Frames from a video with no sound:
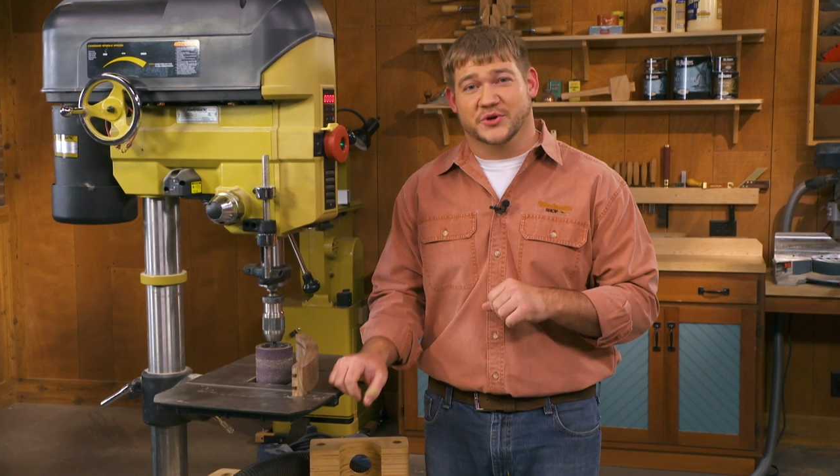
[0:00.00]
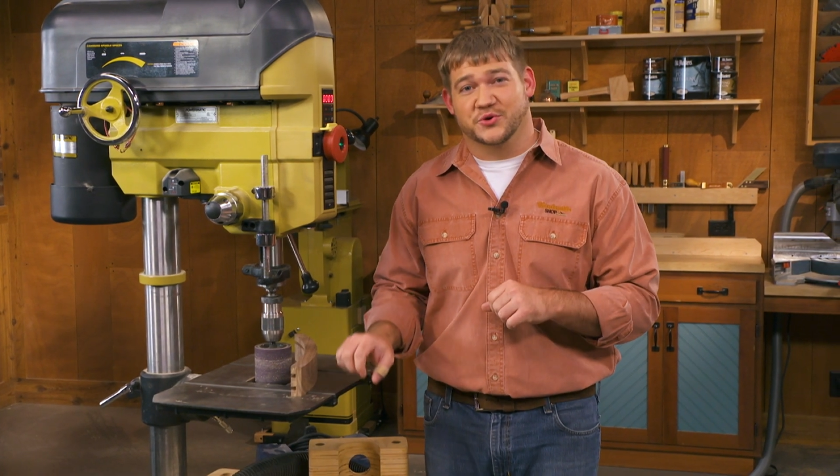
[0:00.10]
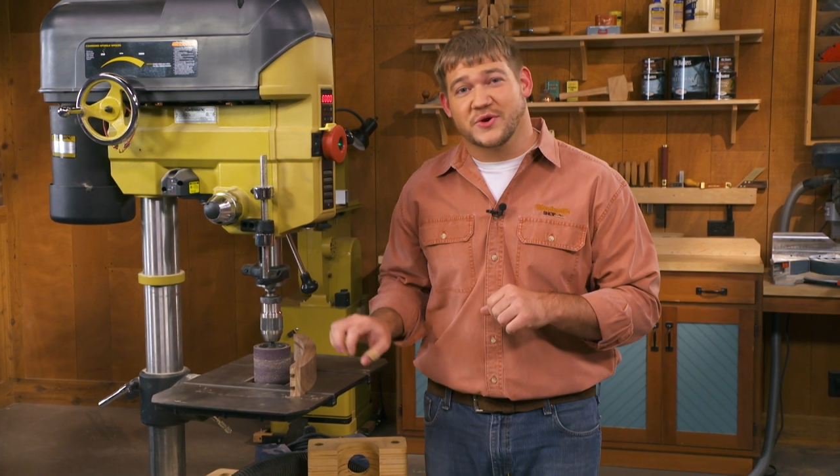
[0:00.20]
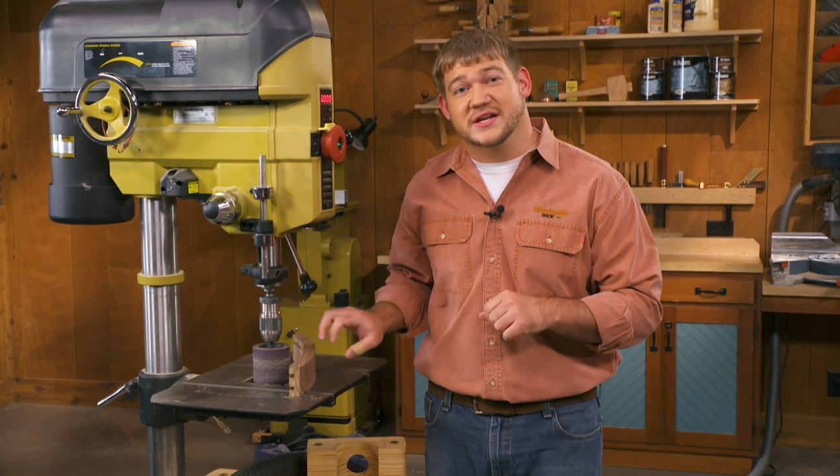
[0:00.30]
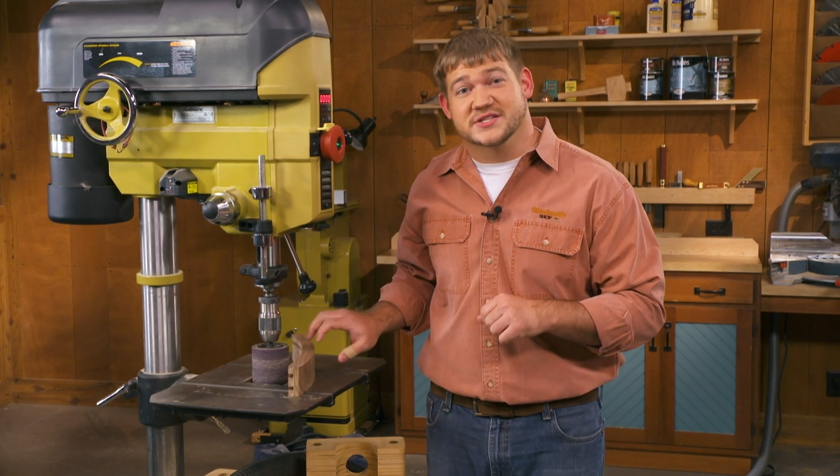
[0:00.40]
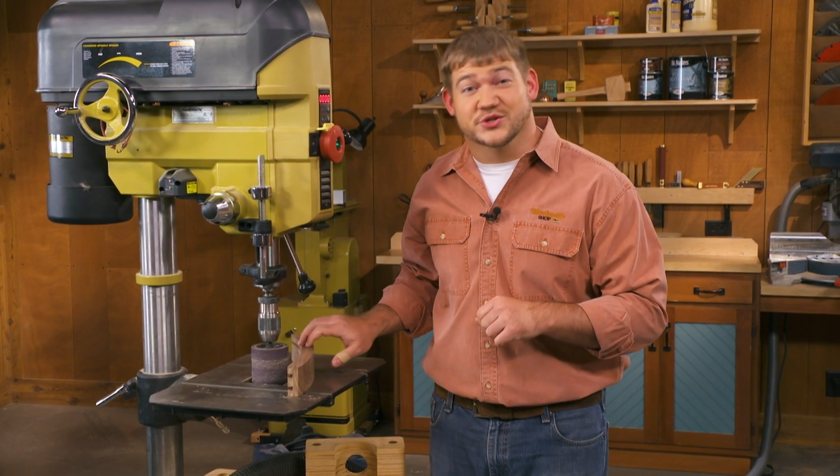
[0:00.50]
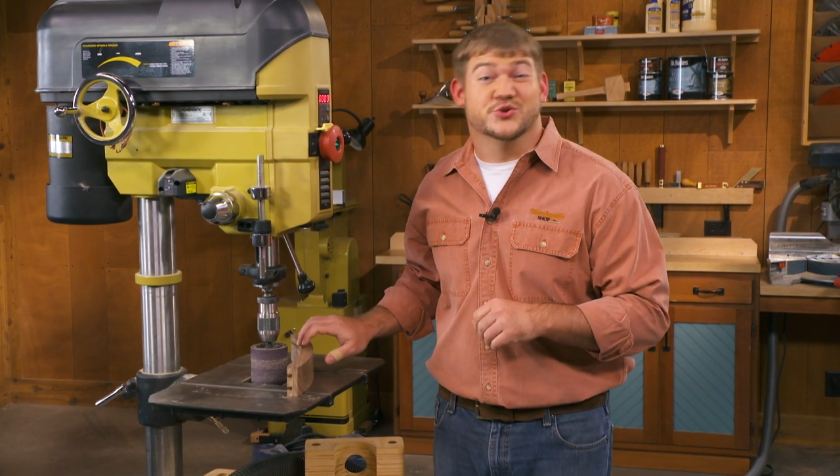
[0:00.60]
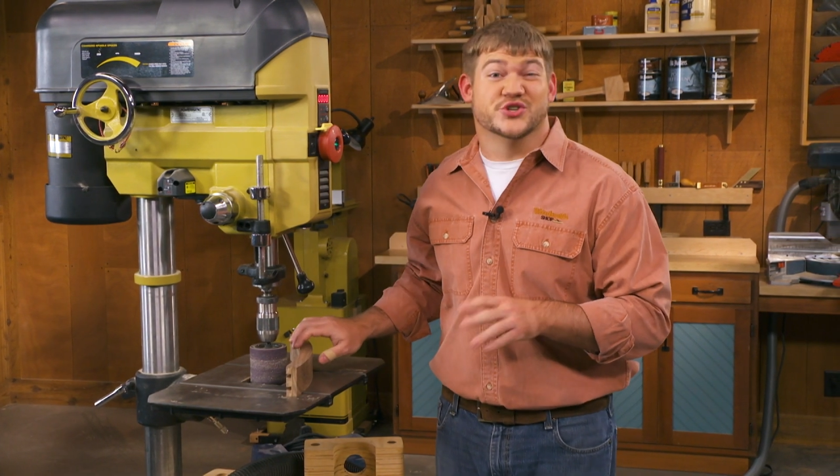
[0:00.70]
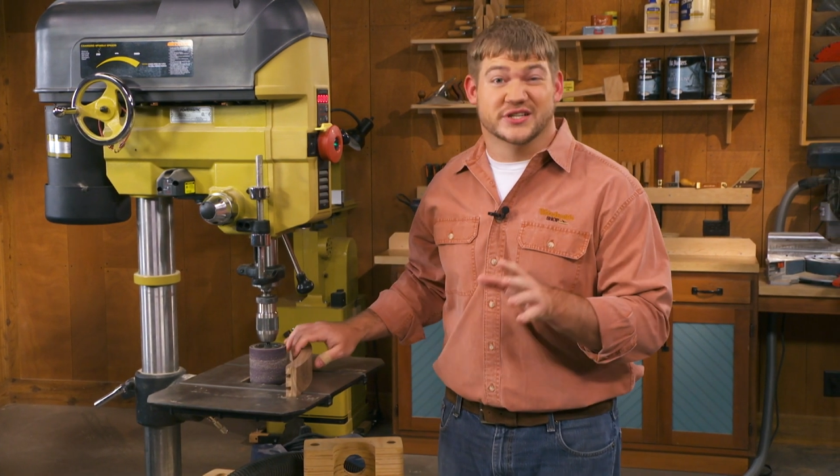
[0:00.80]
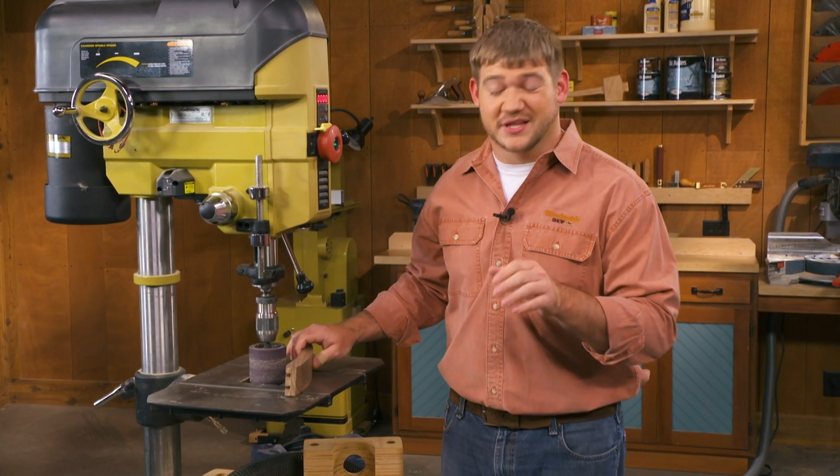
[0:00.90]
great
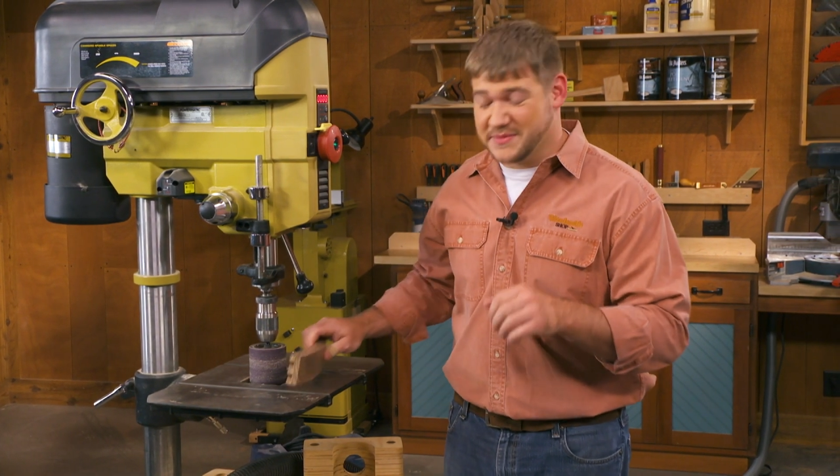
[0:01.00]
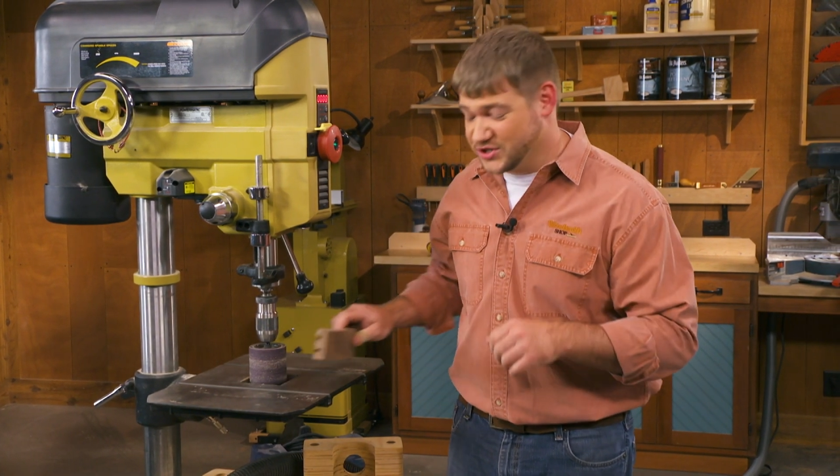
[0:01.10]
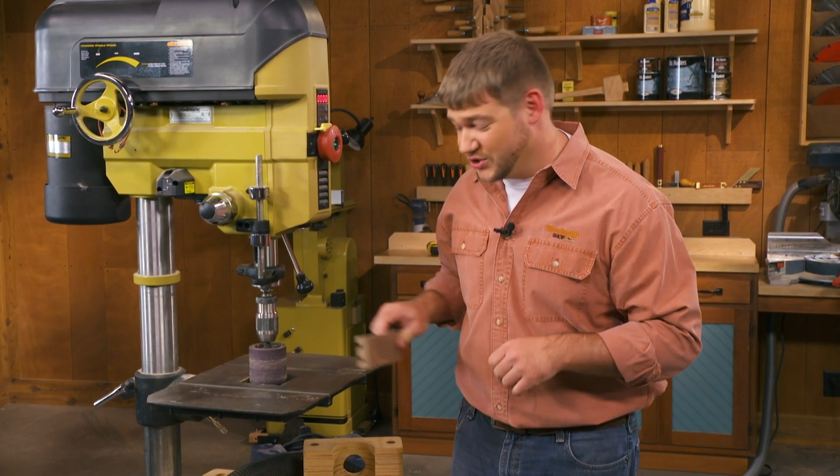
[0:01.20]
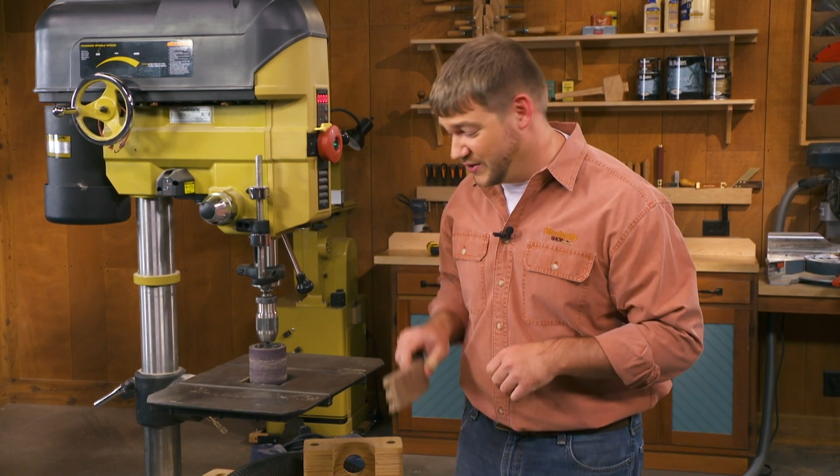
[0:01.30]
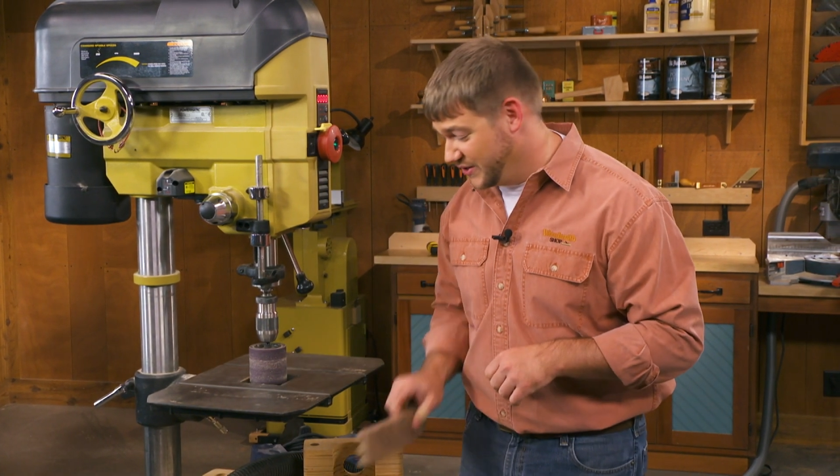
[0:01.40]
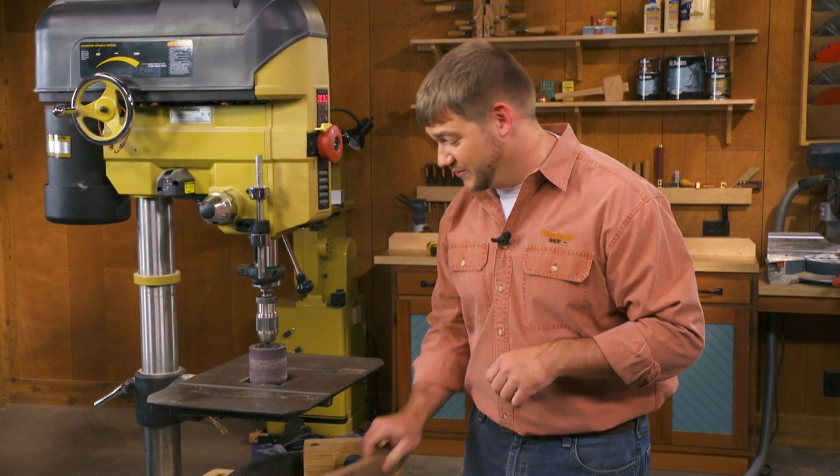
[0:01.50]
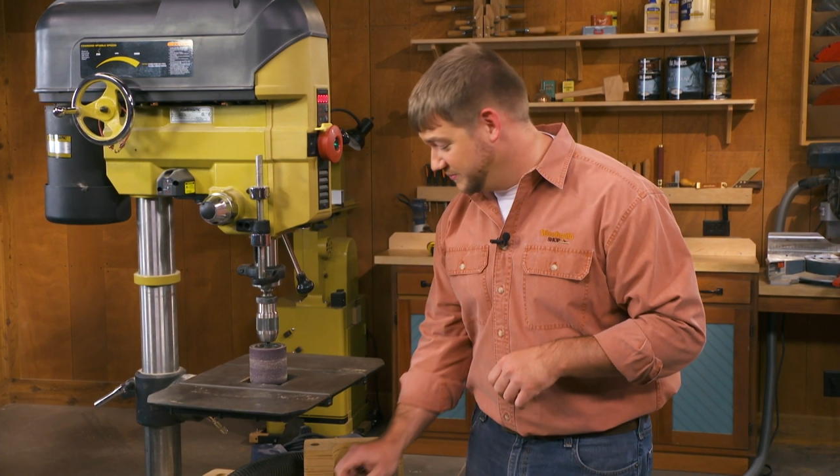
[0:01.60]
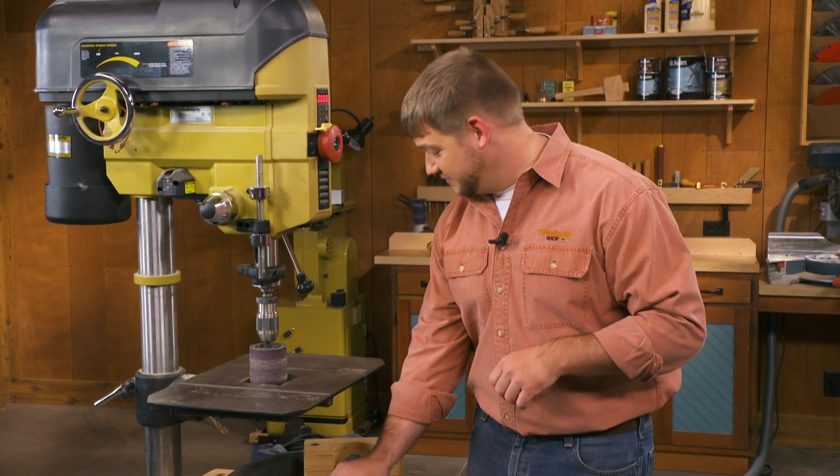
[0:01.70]
solution. Let me show you.